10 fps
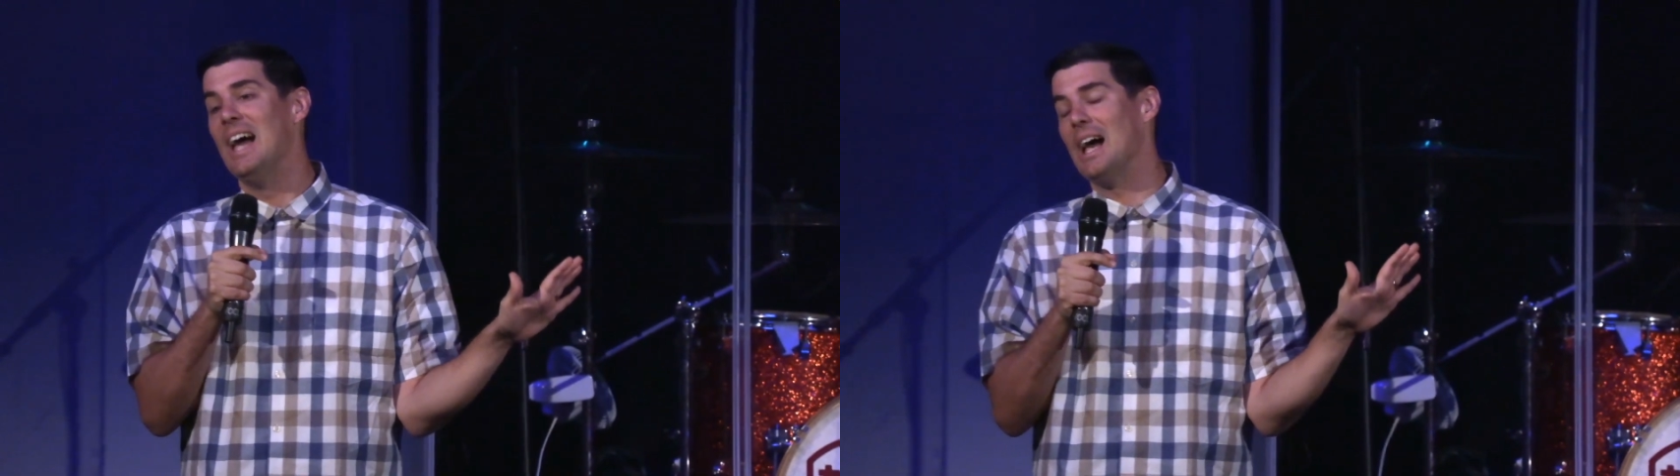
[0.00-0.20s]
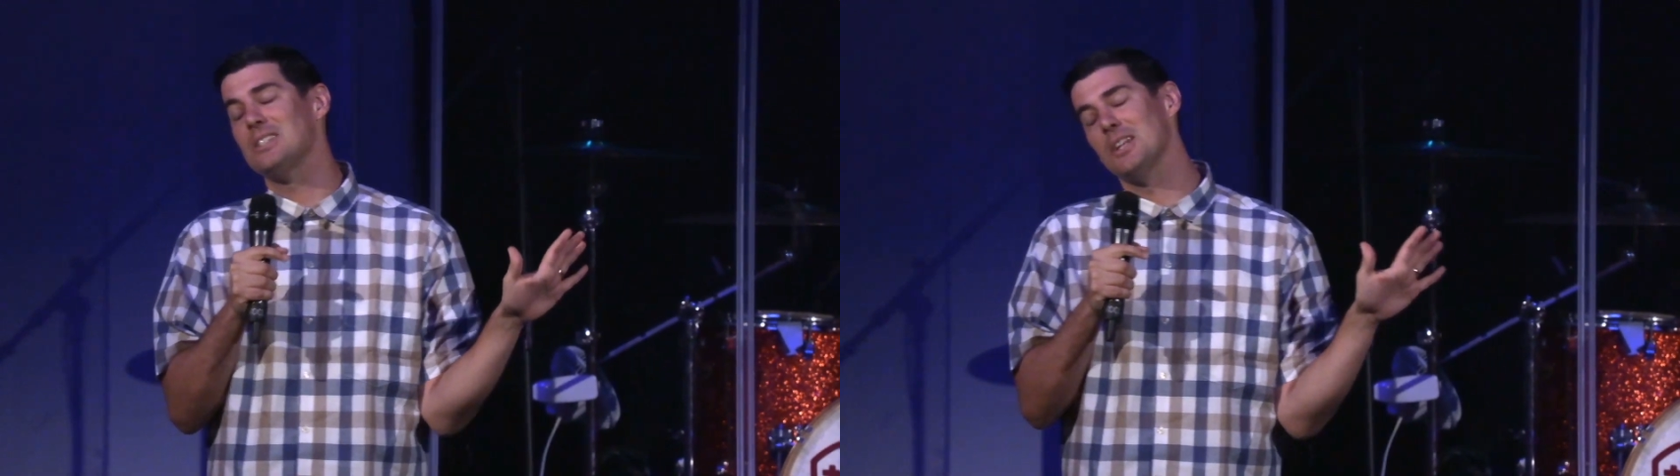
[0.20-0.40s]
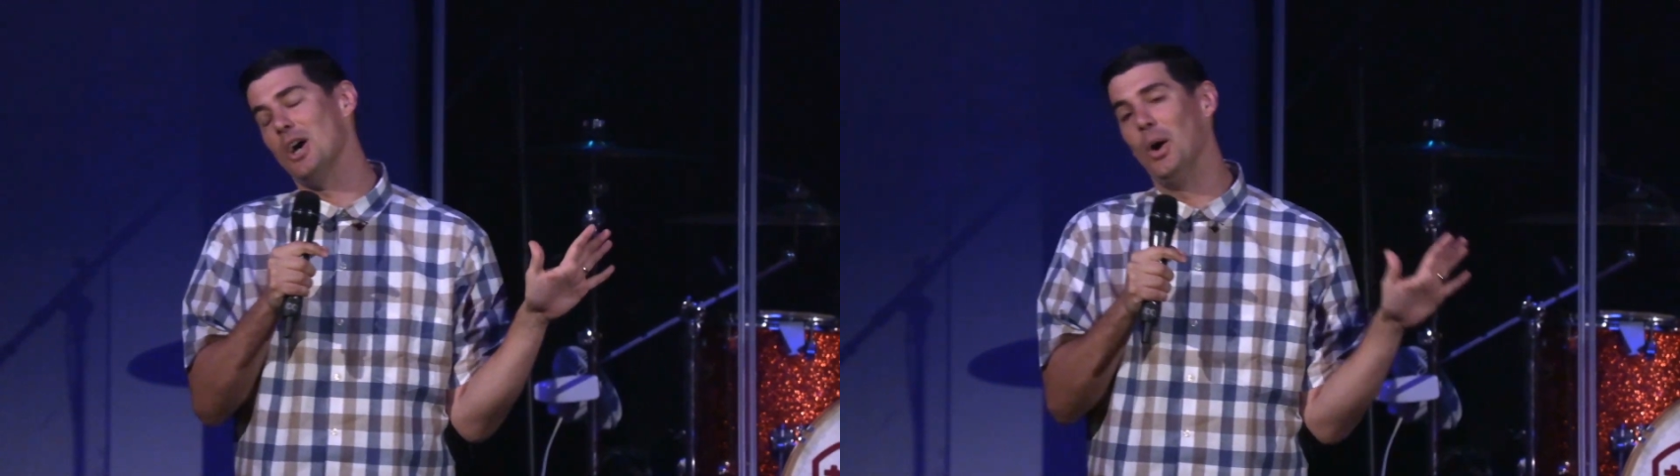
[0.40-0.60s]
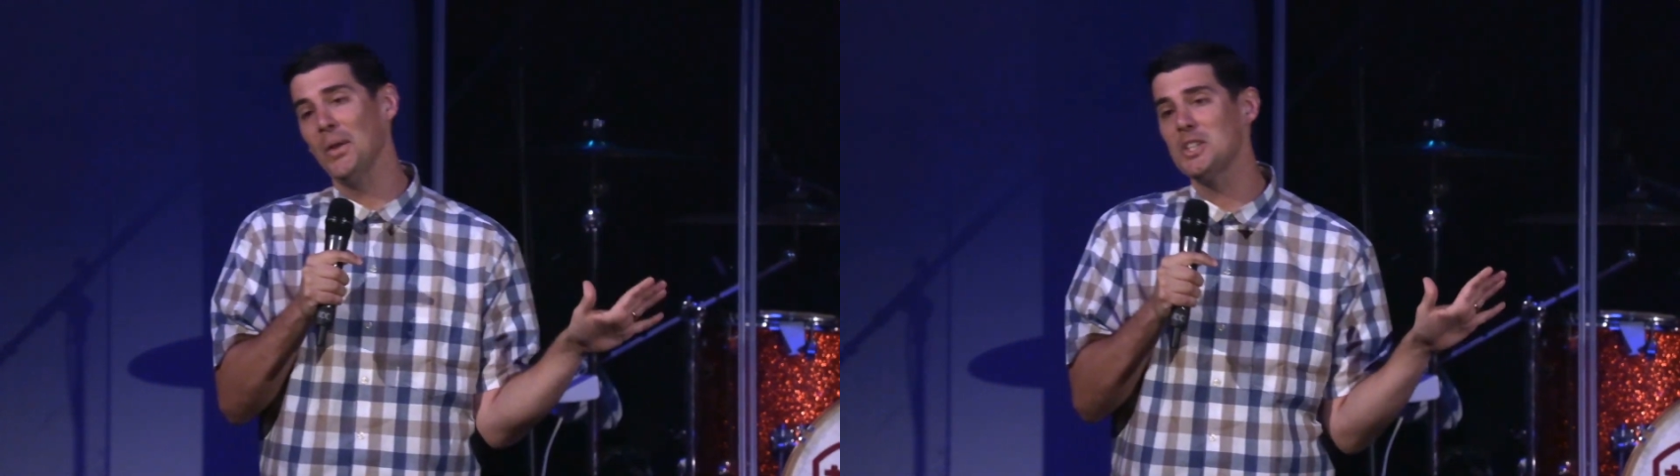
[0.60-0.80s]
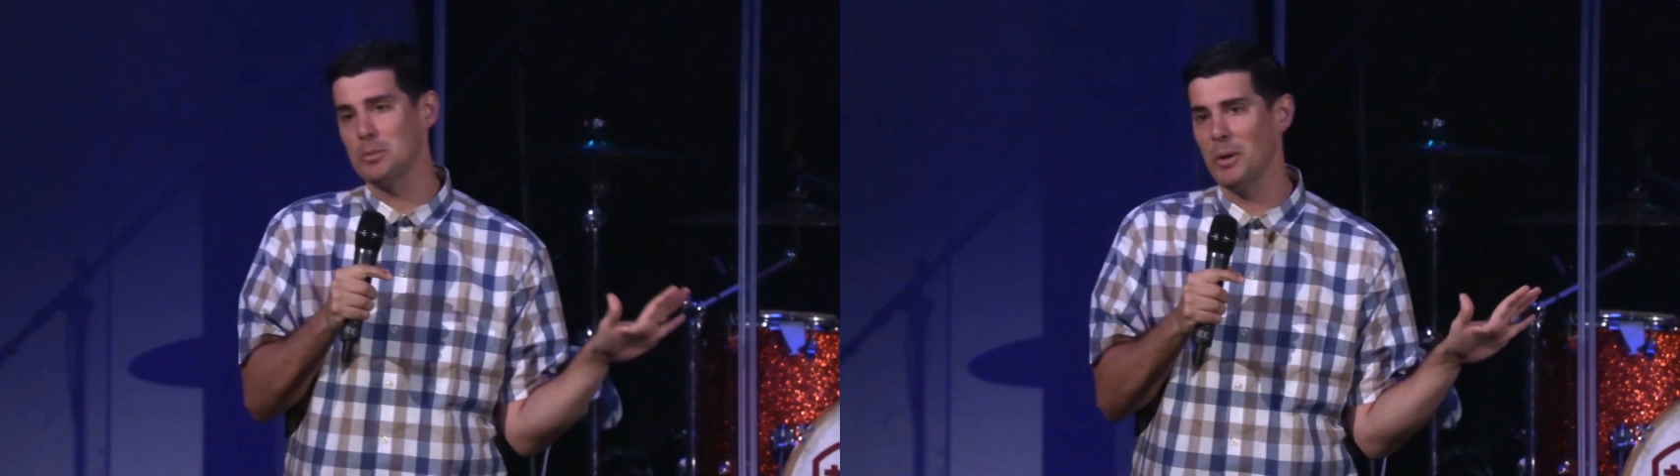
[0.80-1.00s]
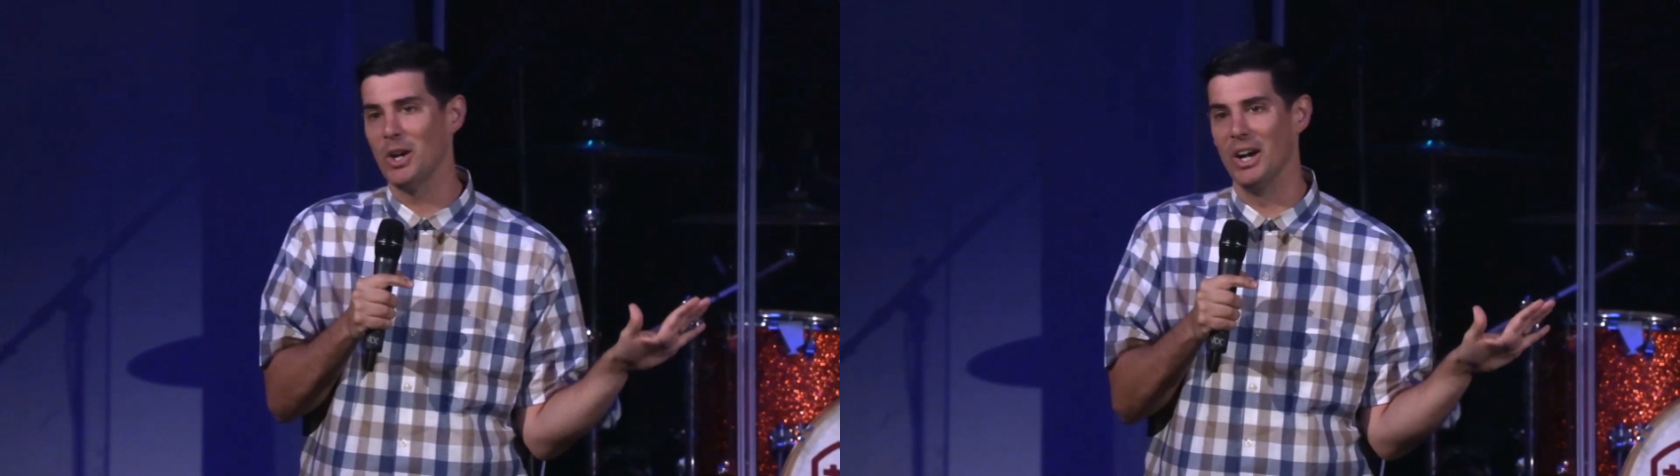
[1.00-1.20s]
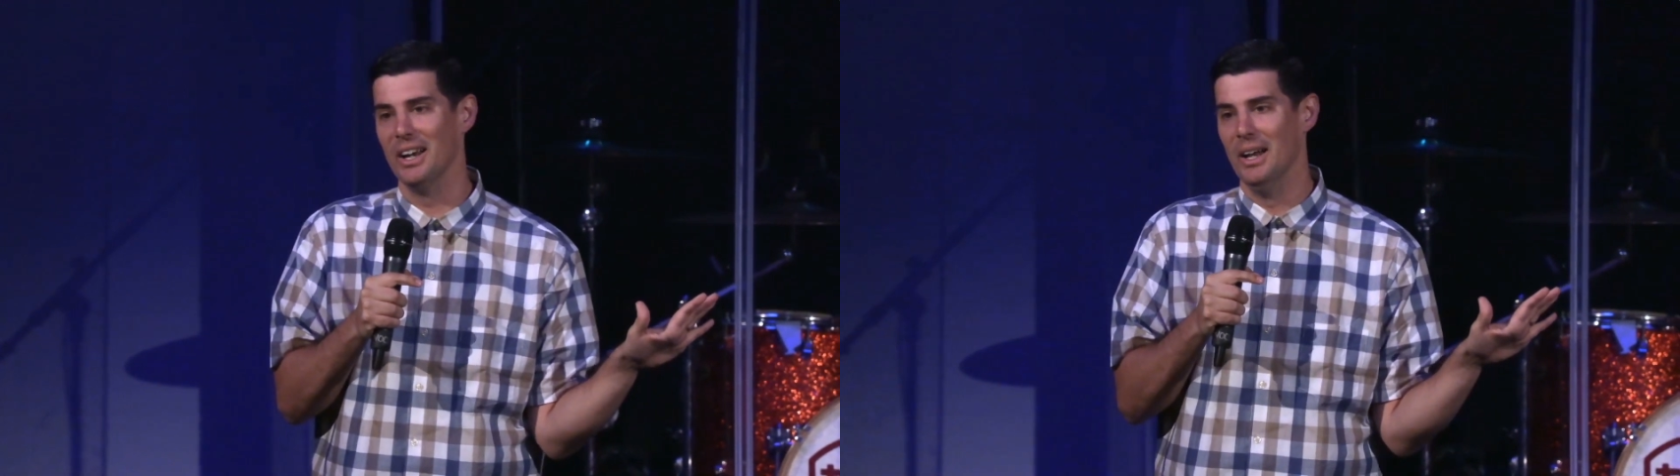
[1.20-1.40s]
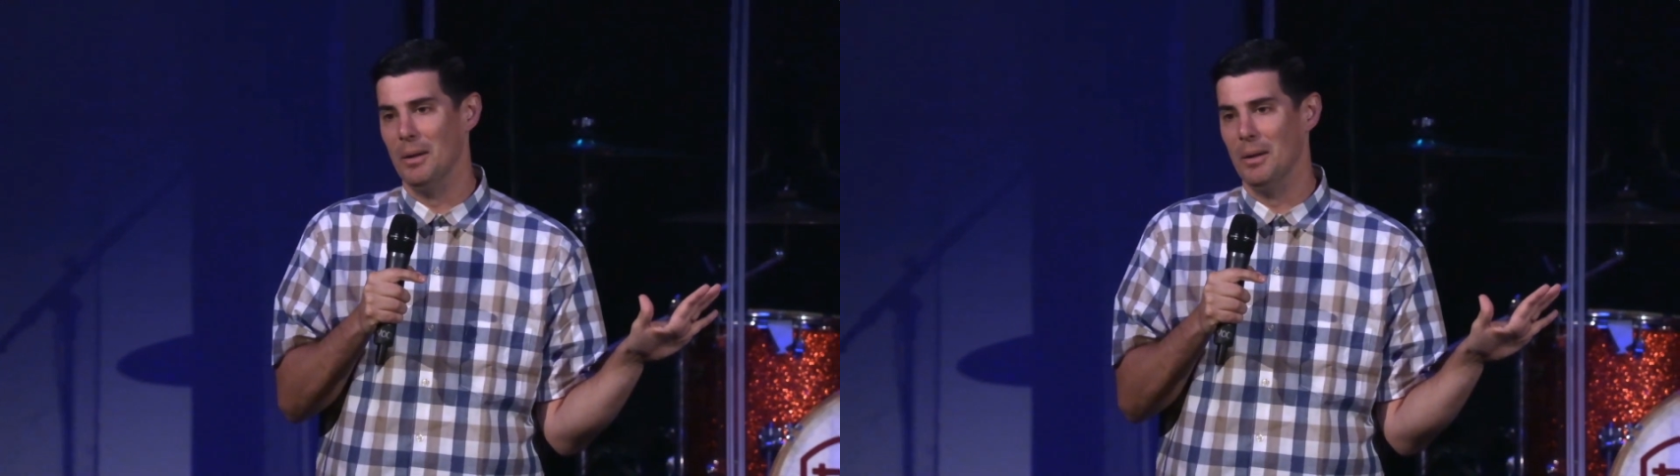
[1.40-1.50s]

outside of the Holy Spirit